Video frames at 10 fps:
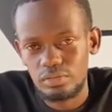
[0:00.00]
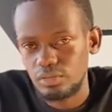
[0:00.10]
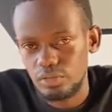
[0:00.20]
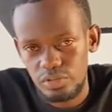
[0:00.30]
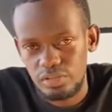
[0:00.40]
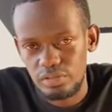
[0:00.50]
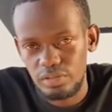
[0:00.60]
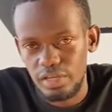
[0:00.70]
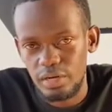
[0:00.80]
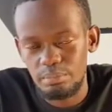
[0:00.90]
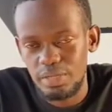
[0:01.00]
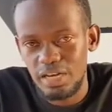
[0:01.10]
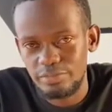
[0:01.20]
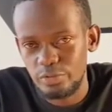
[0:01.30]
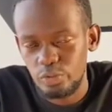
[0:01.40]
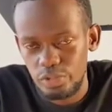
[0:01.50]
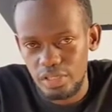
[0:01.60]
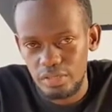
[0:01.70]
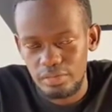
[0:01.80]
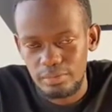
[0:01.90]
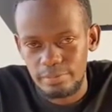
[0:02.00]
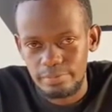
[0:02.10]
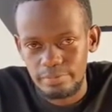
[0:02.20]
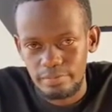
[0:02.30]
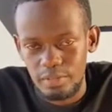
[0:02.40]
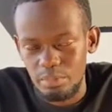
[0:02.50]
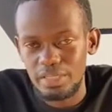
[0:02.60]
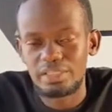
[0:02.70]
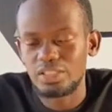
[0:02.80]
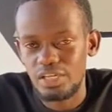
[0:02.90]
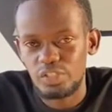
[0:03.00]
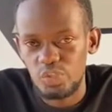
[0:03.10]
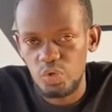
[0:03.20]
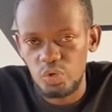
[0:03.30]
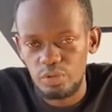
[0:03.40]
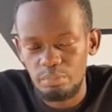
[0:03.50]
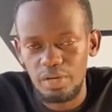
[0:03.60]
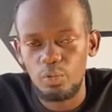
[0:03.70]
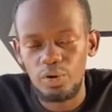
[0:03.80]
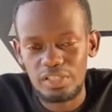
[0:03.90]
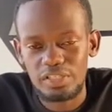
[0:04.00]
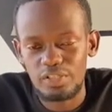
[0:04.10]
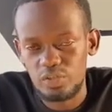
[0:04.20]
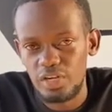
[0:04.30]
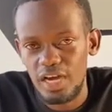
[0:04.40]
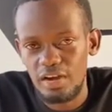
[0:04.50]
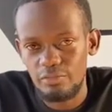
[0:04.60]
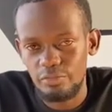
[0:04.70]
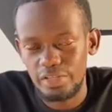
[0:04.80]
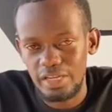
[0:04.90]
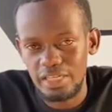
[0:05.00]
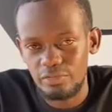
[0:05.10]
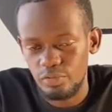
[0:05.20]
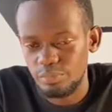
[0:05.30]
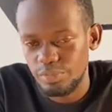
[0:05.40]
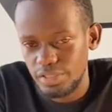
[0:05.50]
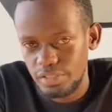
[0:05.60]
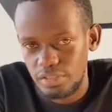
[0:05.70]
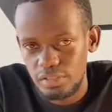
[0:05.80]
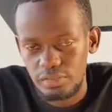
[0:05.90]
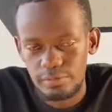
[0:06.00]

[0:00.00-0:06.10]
lost their beloved daughter, but she has gone. But what lesson have we learned from this?